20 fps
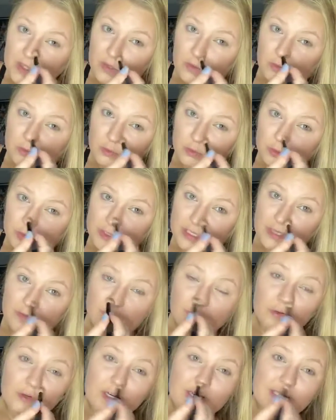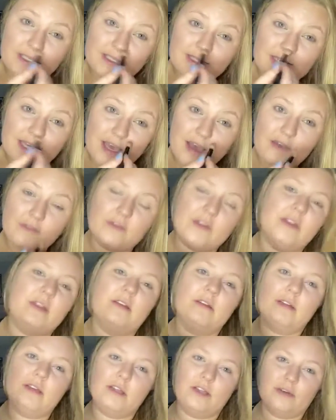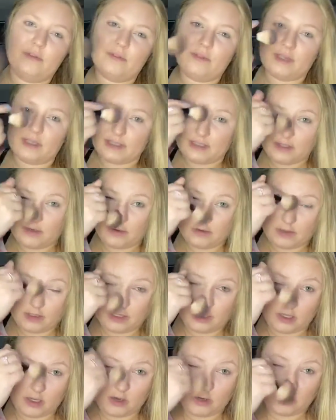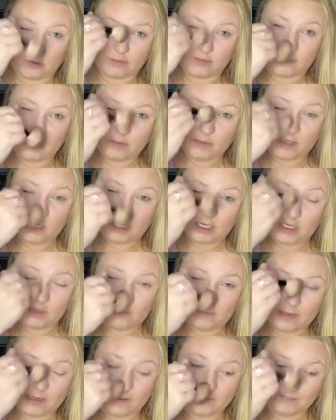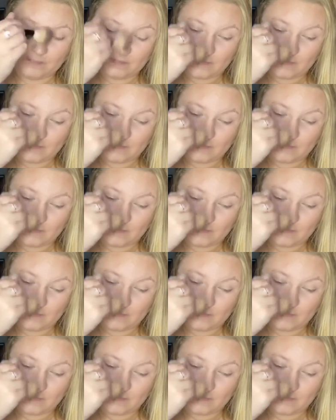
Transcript: cruelty-free stuff and, you know, things that aren't going to harm my body, but